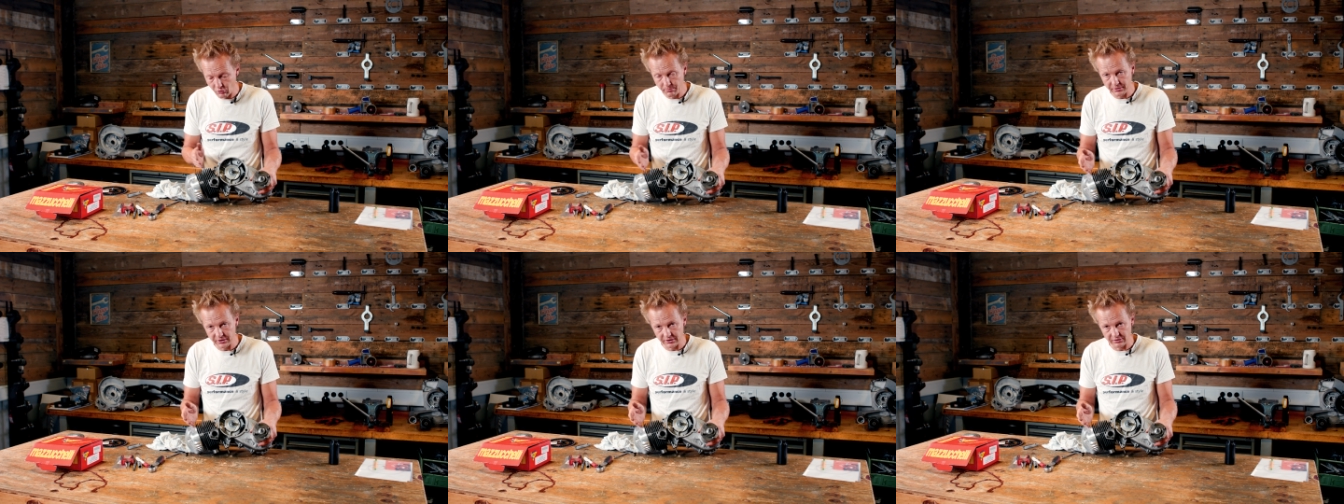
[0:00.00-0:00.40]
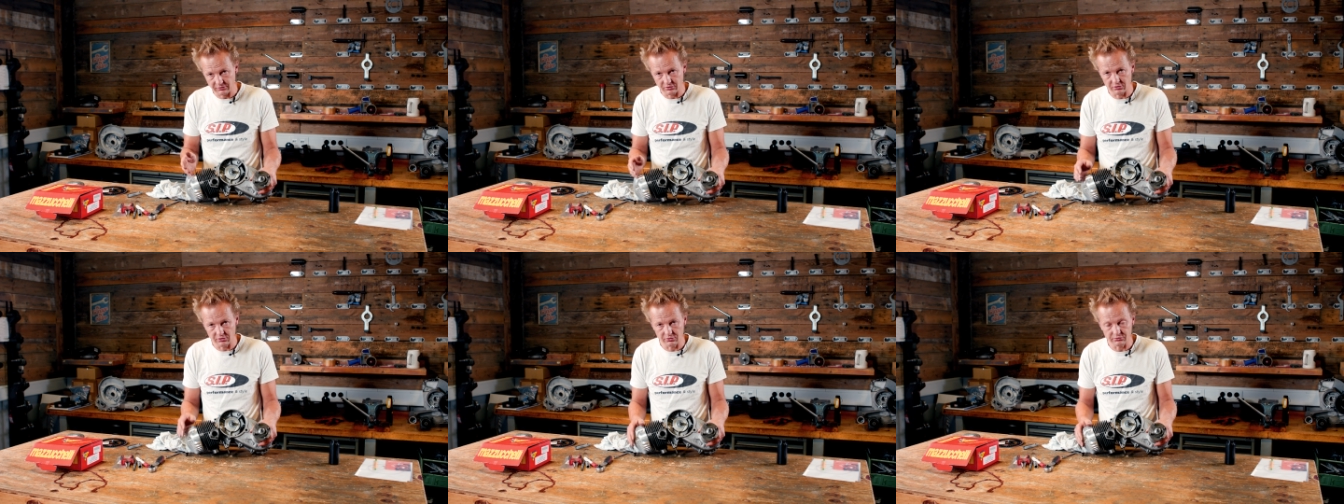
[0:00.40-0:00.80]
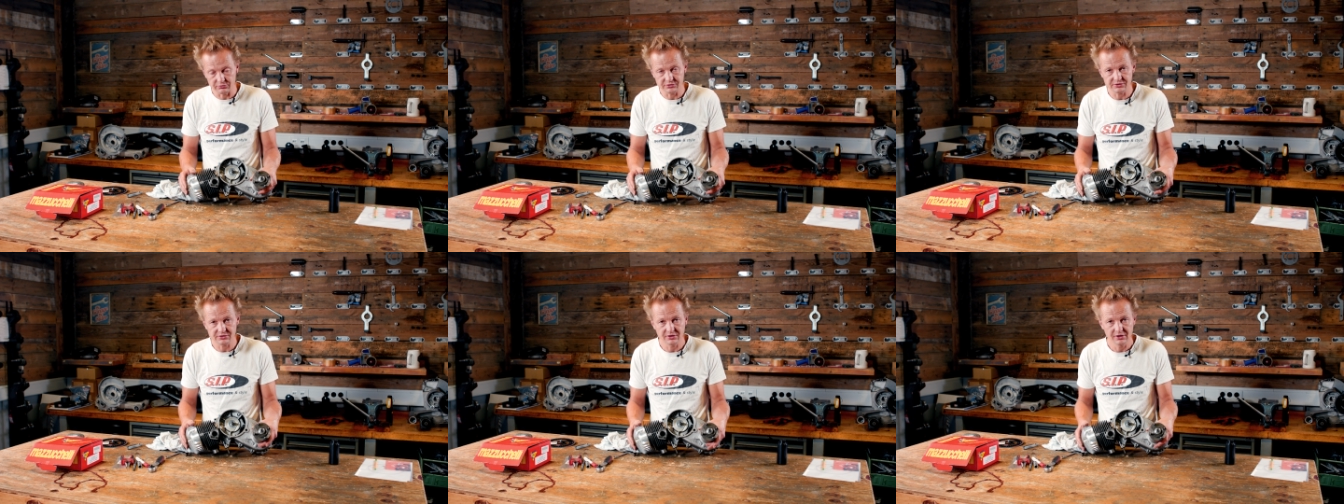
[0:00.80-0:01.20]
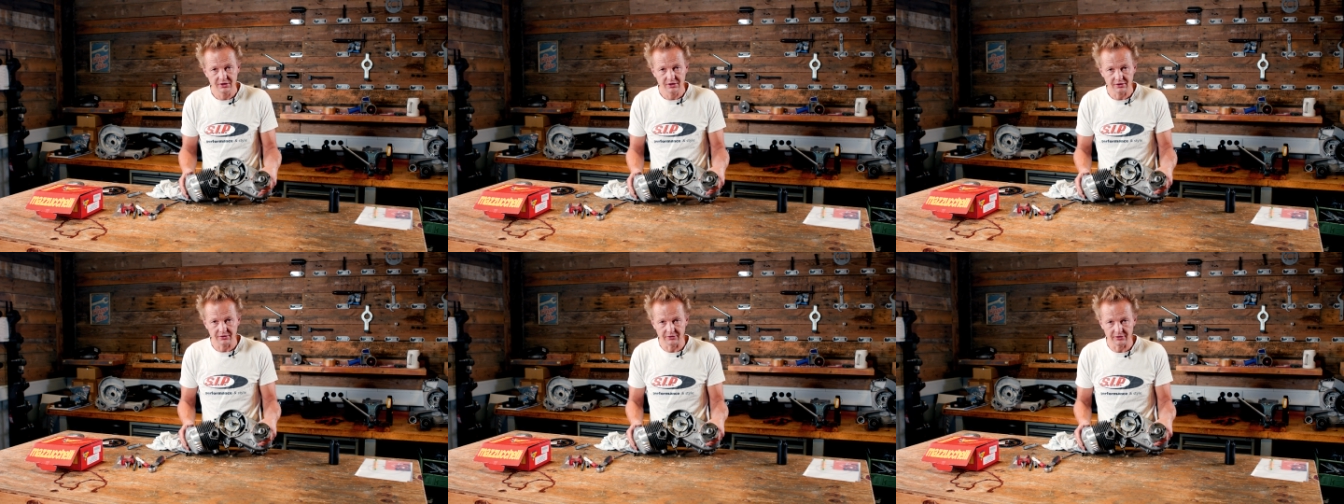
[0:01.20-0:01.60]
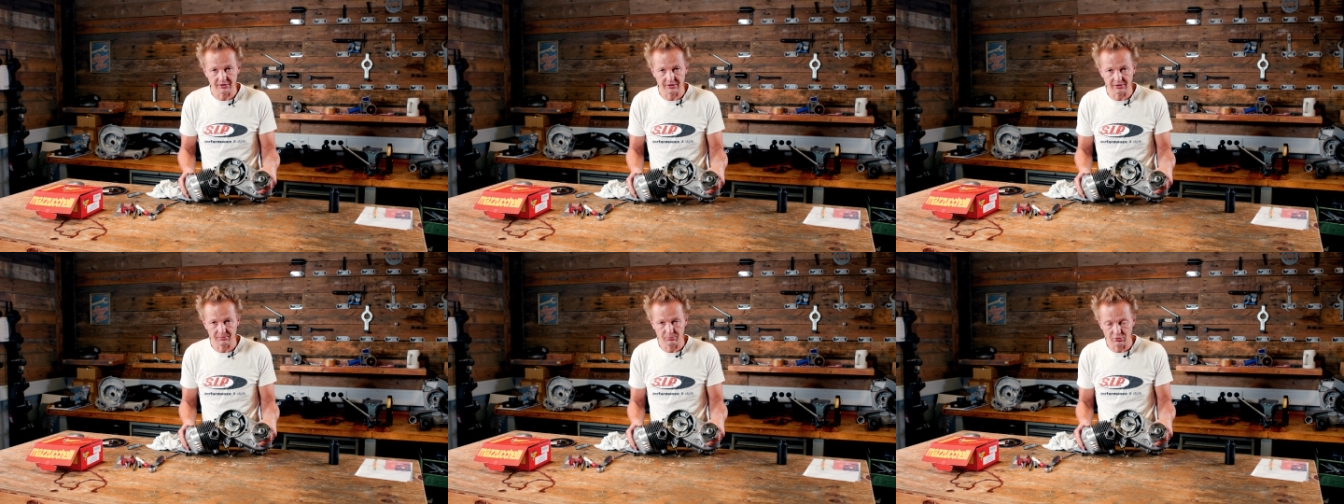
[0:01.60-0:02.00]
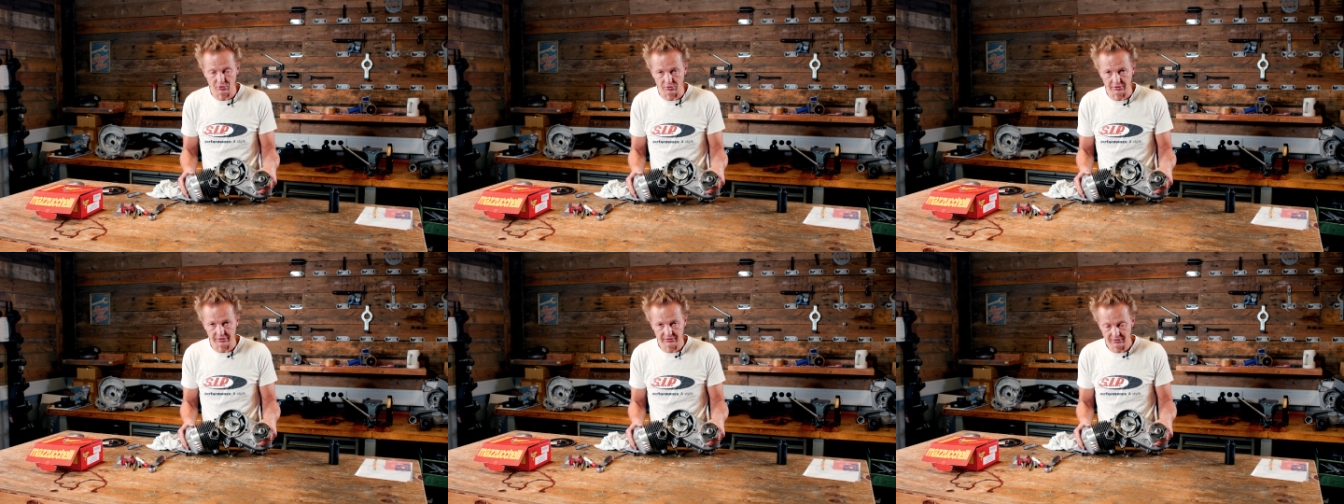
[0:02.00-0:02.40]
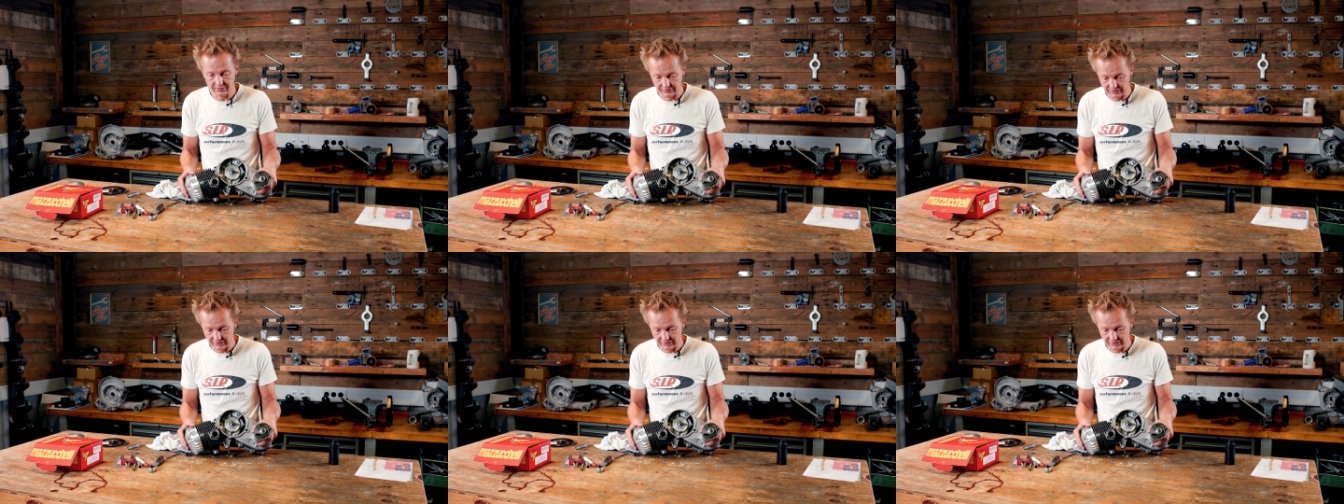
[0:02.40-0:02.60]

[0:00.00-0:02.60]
open and close the port,